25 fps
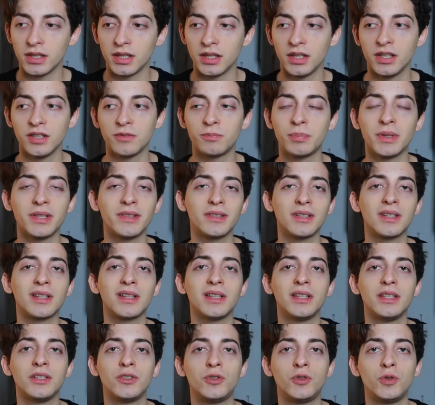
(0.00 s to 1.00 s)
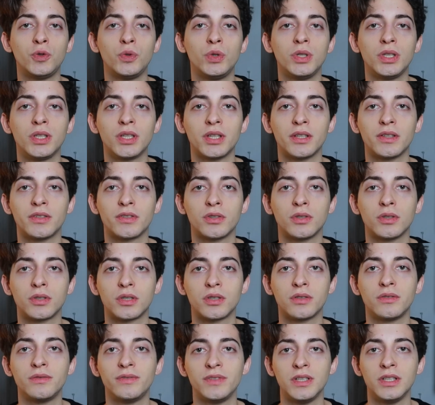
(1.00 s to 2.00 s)
is basically doing a
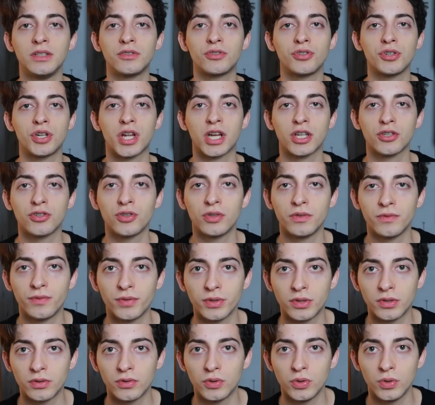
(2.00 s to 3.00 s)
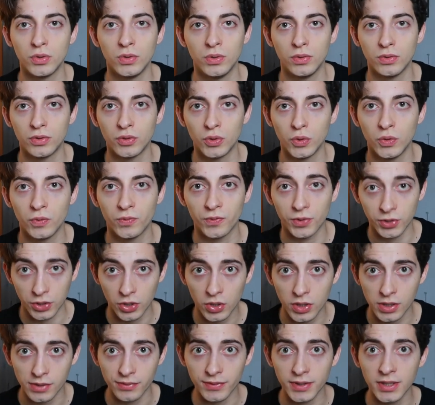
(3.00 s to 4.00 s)
sort of introduction to, to
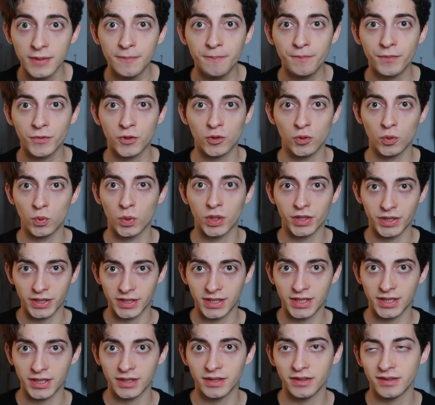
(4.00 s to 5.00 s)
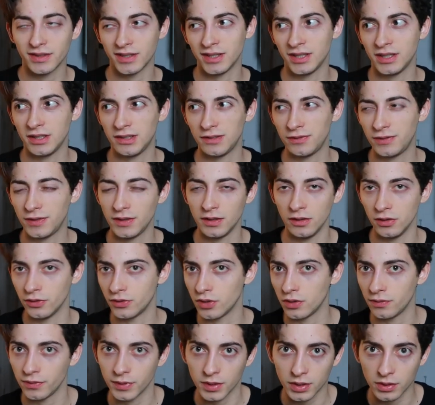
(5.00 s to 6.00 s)
photography, to what it is in a
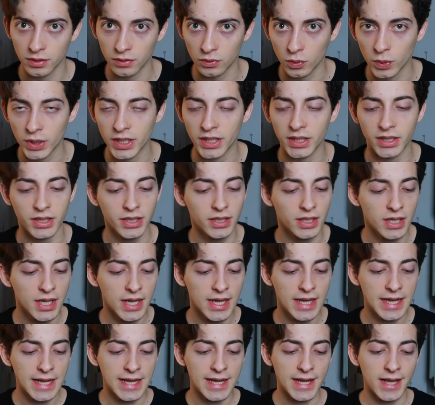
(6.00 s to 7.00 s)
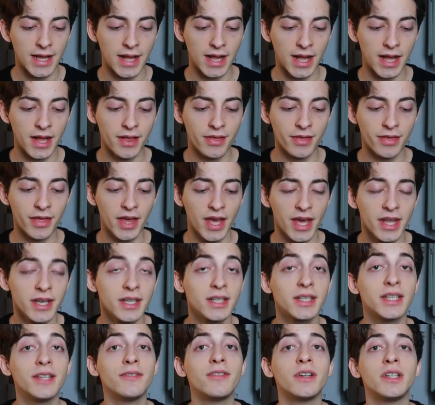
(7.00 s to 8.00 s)
philosophical way, and
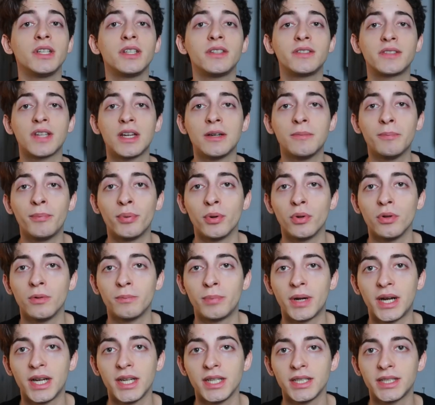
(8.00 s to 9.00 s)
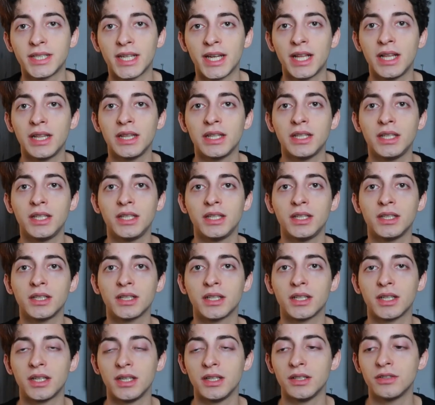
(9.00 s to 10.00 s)
then give an example by
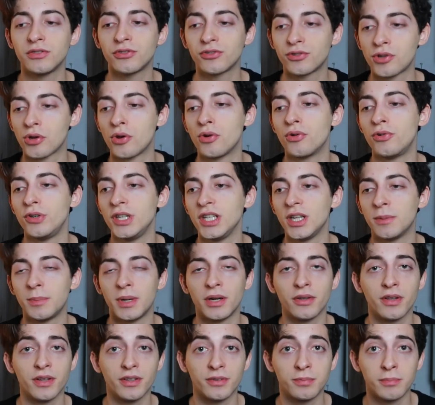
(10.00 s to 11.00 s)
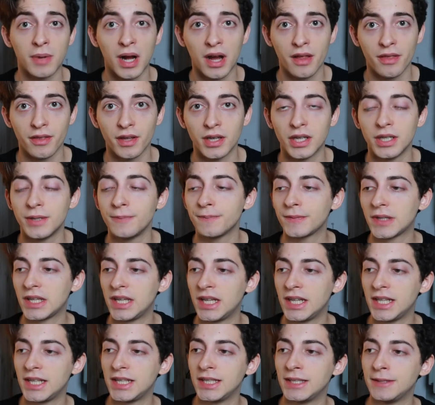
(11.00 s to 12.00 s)
telling a story about his mother
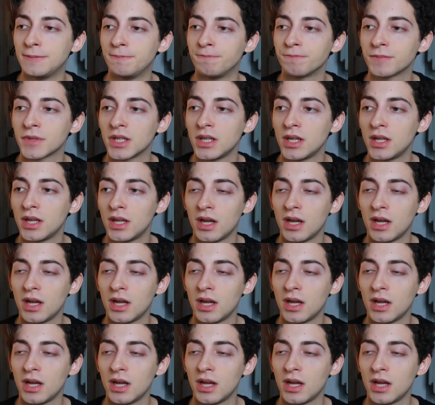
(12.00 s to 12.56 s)
and